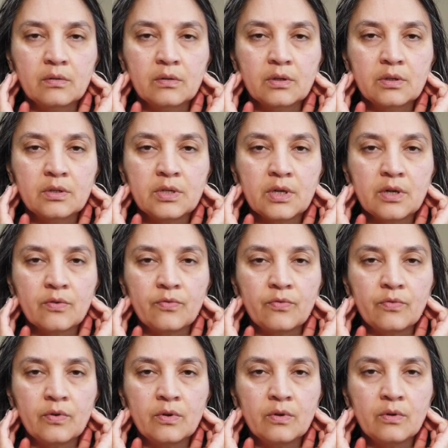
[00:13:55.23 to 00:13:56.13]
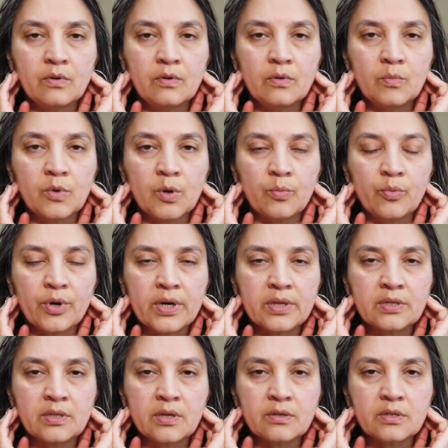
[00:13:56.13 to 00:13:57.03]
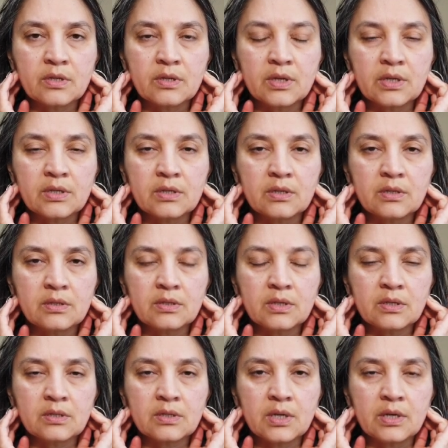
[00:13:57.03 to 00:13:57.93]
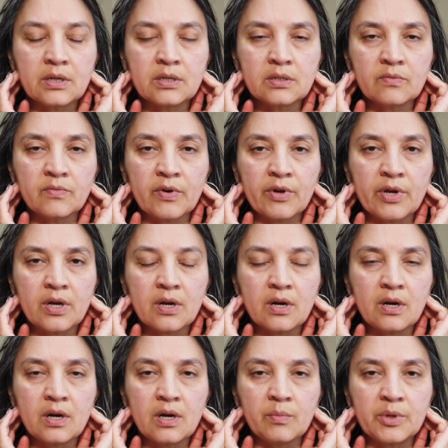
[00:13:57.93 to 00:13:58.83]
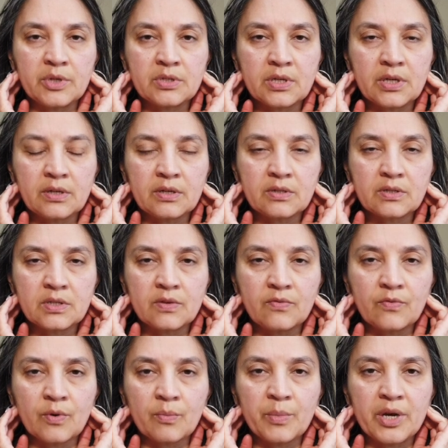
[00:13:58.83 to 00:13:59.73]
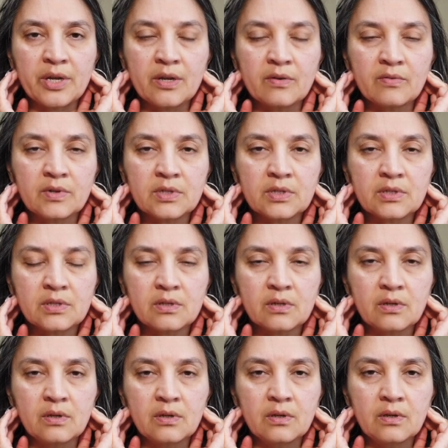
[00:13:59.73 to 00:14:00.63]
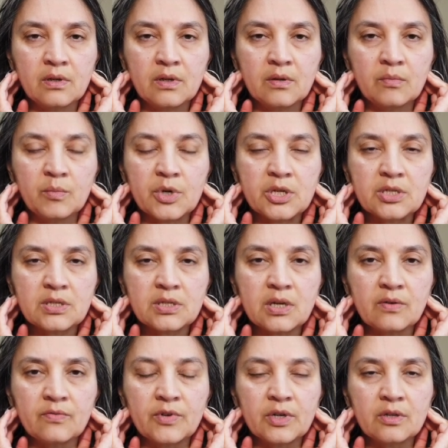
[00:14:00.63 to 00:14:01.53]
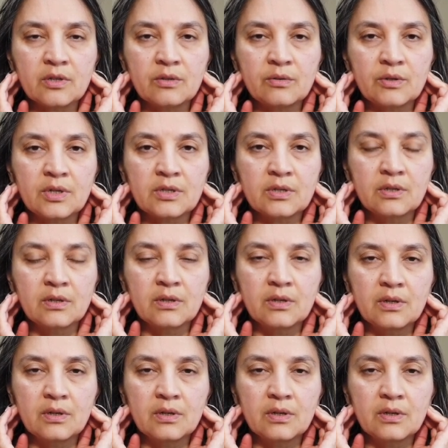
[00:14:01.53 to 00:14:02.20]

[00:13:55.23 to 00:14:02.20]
And take a few more breaths here, since that is a very common tendency for many of us, myself included.